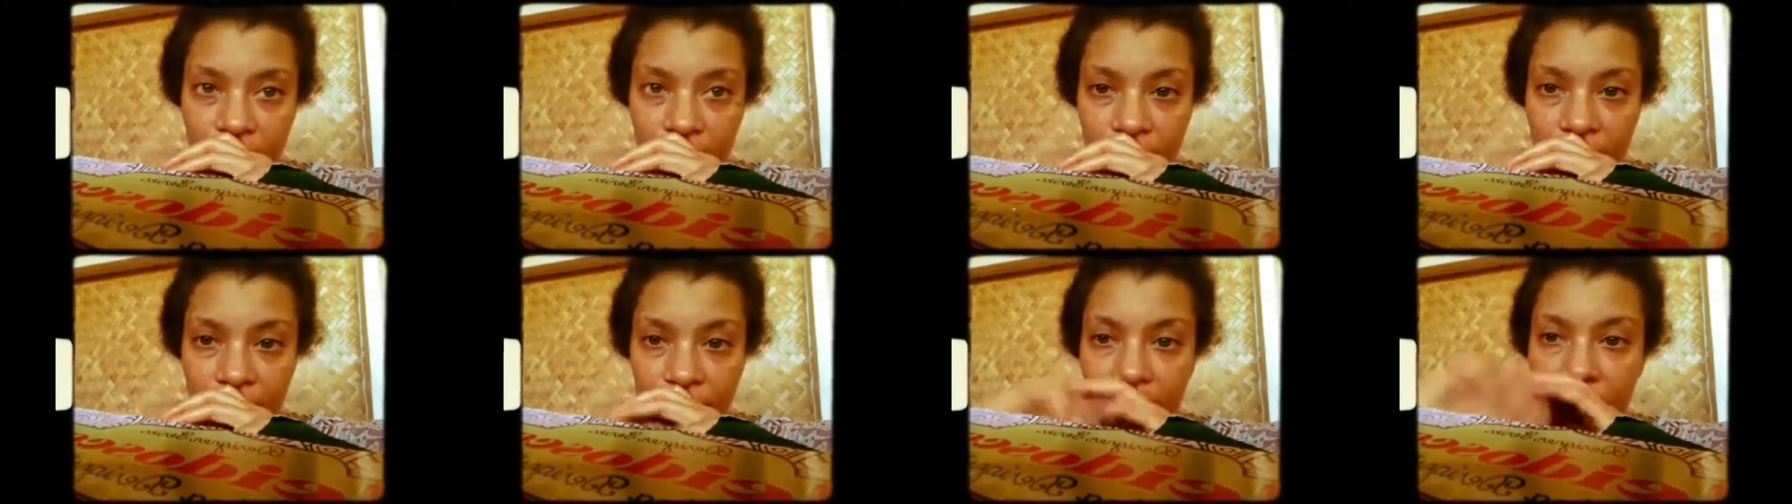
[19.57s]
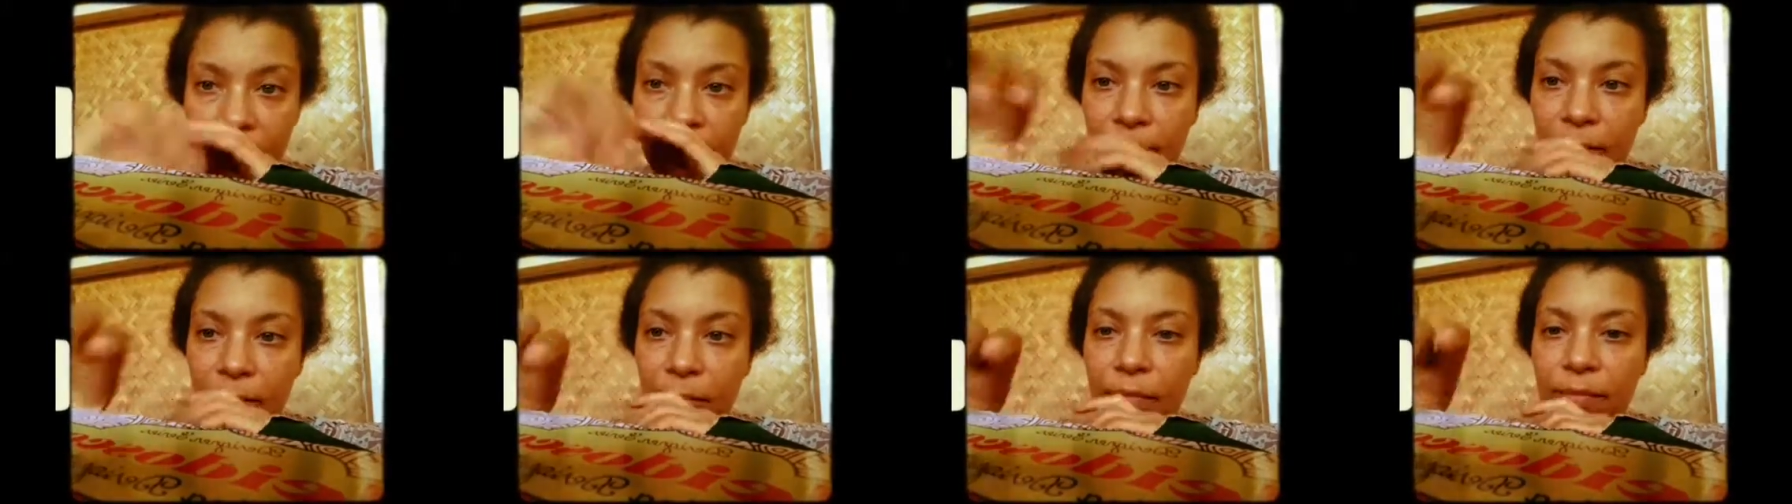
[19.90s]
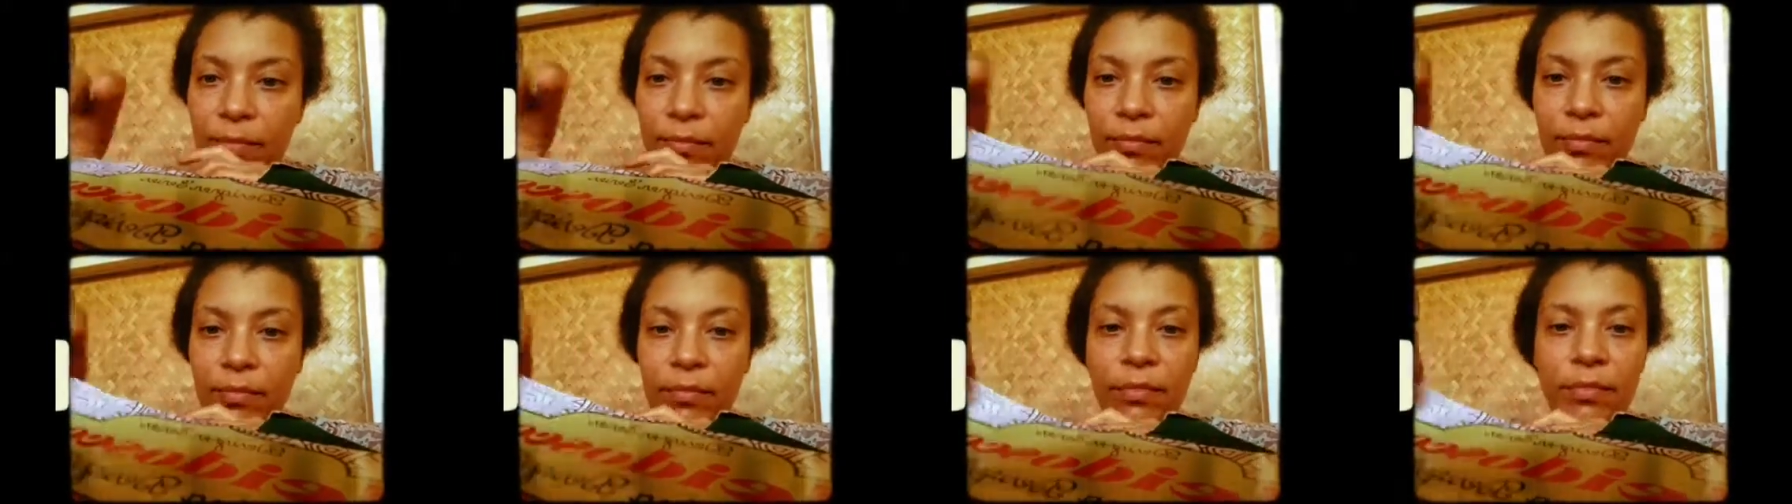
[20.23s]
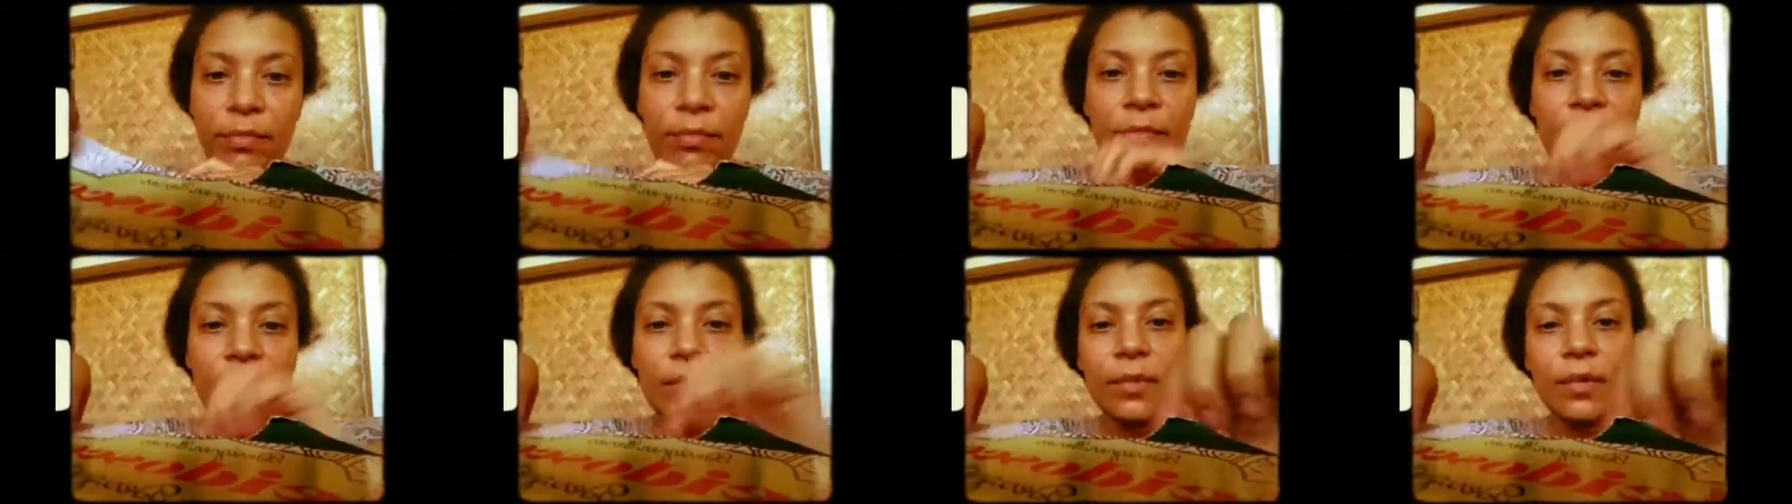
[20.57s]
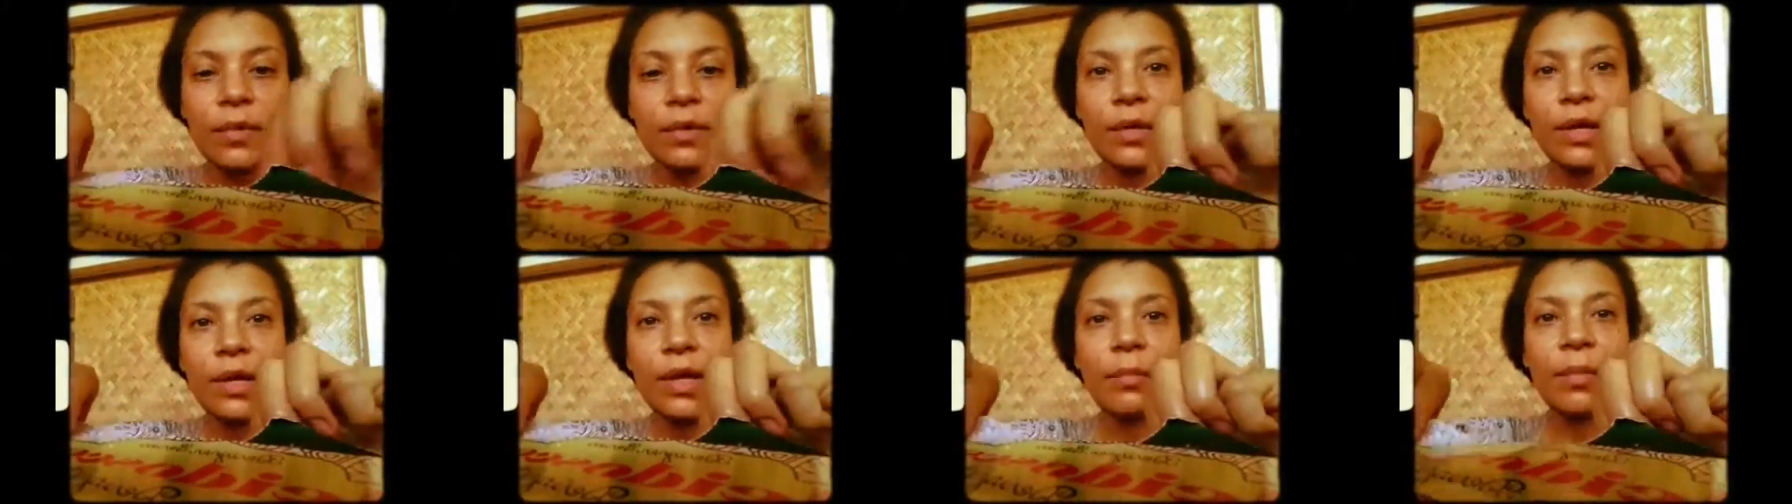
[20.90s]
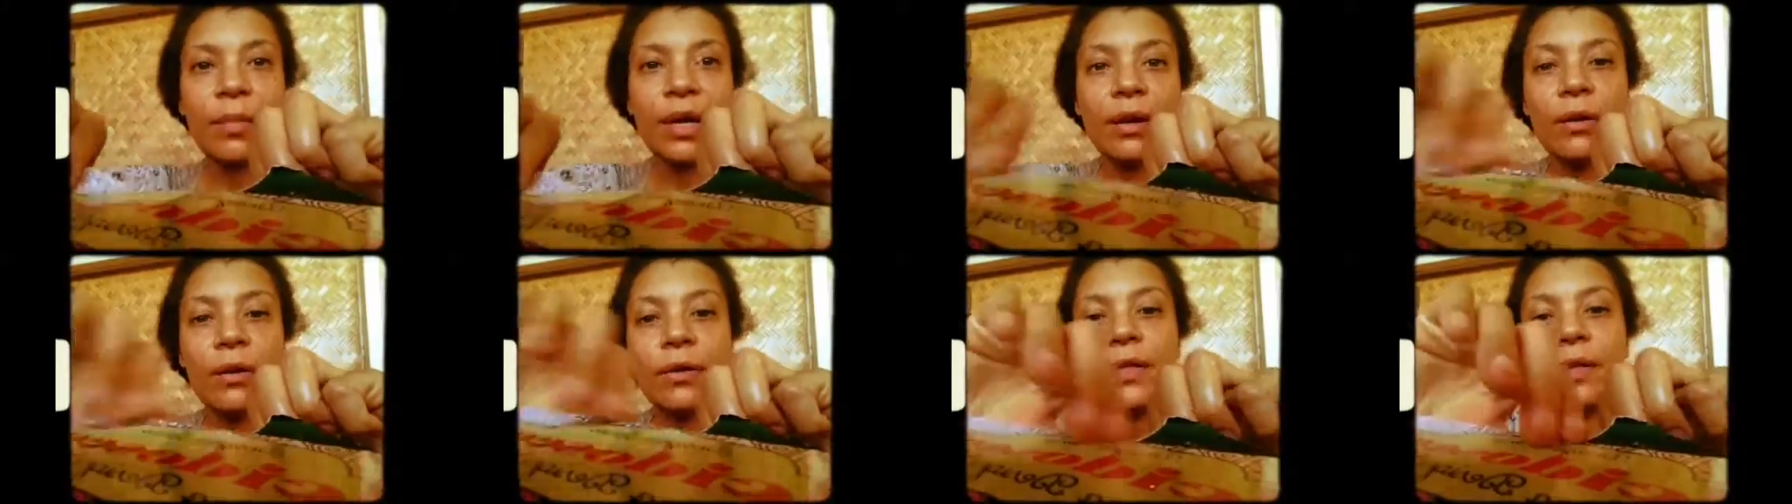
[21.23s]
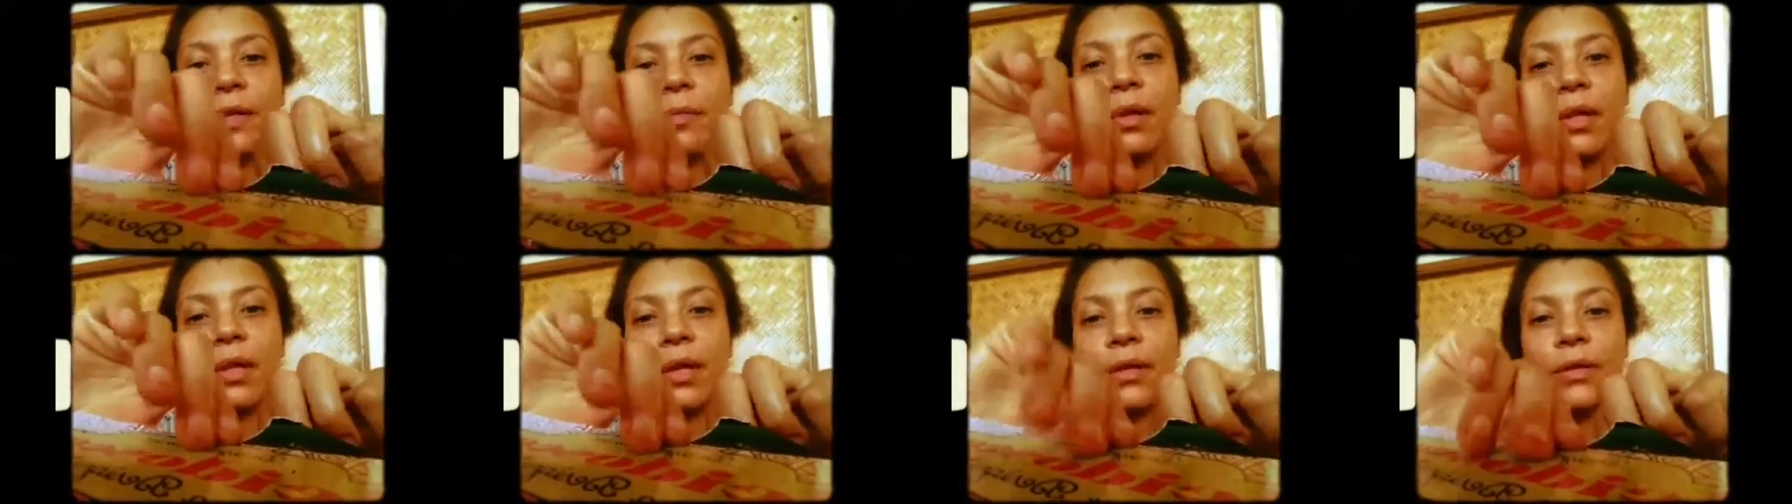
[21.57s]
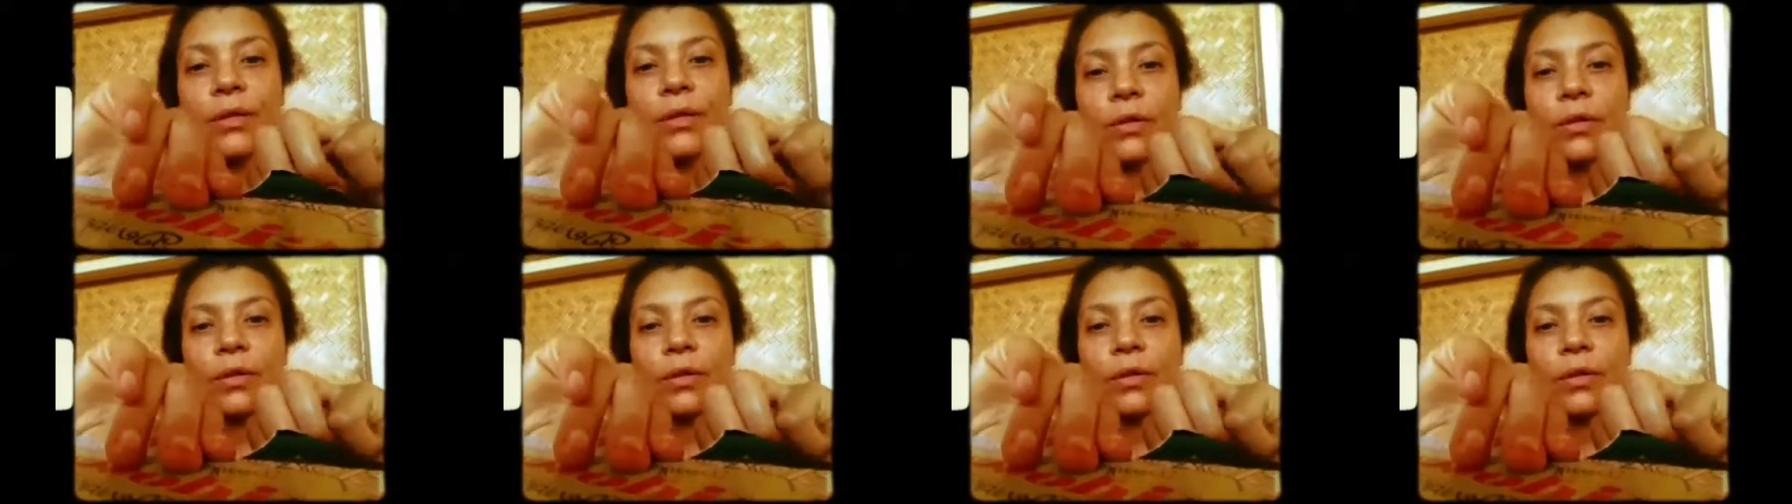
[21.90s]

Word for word: Um, yeah, my art supplies